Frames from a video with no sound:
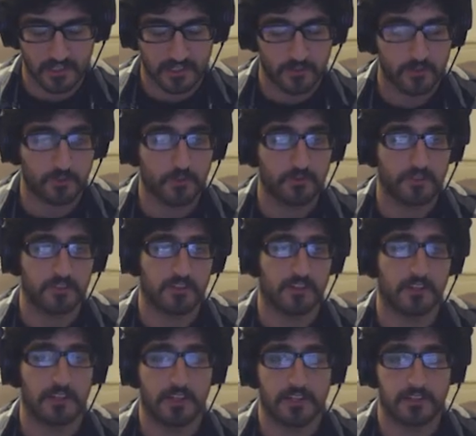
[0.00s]
He was moving to
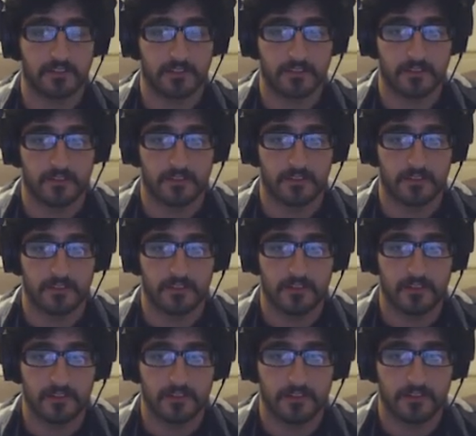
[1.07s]
Atlanta,
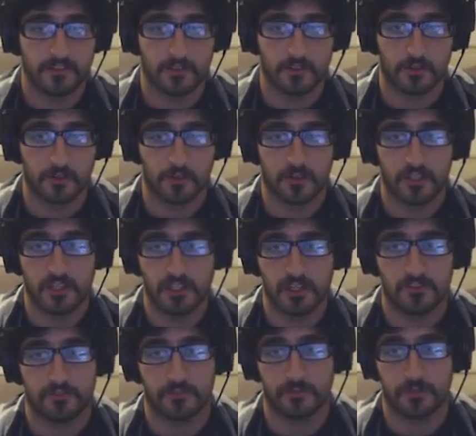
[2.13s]
so he
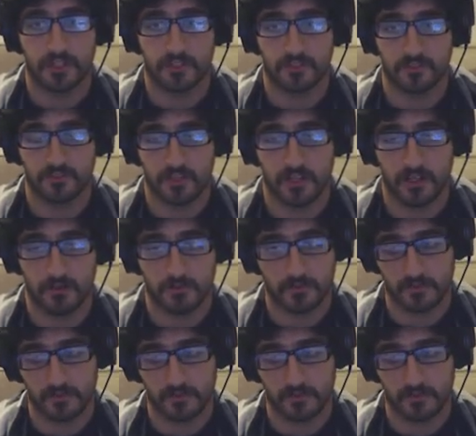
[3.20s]
offered me his job.